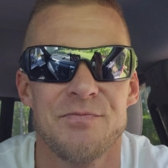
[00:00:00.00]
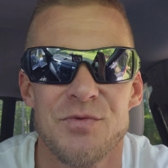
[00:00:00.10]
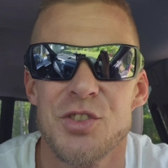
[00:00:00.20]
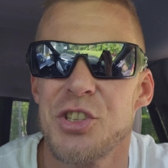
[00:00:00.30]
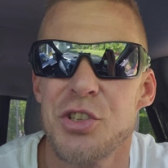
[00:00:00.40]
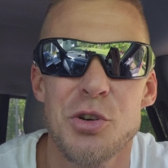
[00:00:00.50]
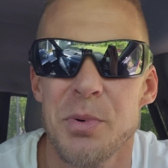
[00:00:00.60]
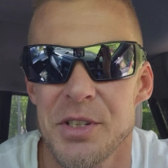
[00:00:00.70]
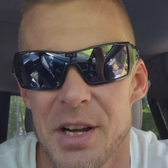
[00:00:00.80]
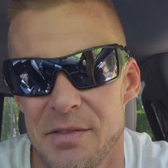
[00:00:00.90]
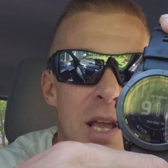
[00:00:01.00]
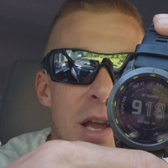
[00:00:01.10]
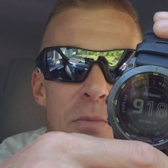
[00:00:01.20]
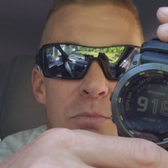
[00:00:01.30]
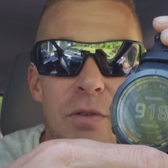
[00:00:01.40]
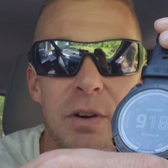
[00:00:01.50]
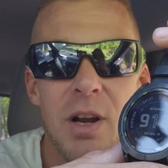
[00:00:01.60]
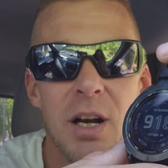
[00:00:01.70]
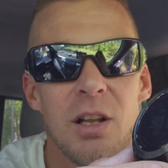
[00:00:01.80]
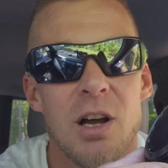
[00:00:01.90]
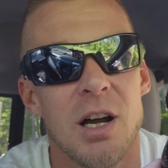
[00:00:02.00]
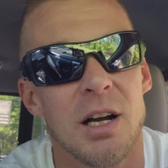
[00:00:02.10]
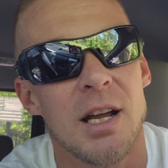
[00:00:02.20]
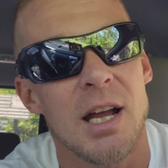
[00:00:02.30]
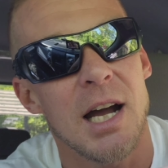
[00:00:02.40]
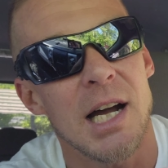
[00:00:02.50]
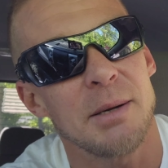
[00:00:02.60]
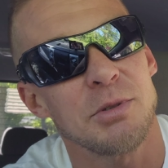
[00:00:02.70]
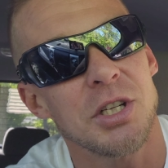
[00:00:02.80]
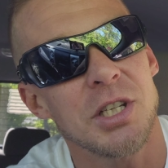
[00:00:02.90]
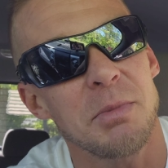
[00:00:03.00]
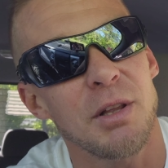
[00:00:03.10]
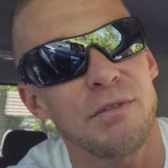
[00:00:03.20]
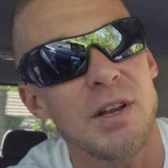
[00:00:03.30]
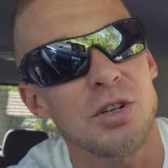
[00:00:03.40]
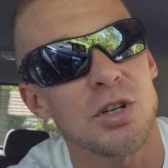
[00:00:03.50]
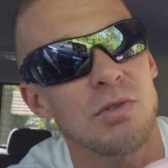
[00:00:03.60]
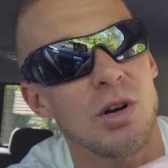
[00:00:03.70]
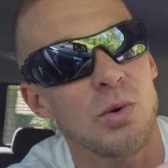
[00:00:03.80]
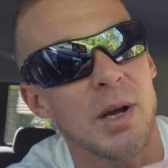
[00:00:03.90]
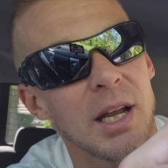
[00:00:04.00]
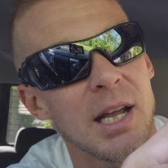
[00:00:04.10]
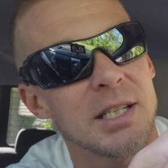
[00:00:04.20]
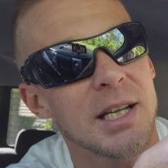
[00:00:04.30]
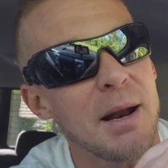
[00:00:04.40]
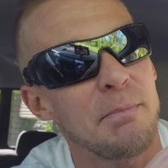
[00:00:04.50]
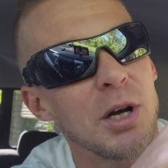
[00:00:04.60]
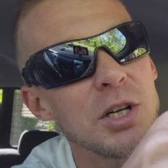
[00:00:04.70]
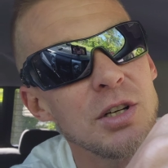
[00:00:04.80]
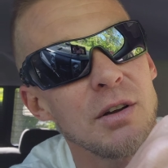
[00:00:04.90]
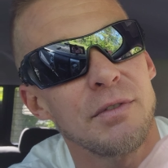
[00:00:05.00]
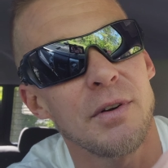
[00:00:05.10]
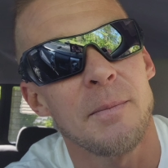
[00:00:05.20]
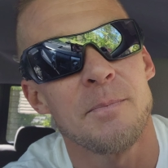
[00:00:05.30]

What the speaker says: super tough. Moving right along, just some of the features real quick. It's got a bunch of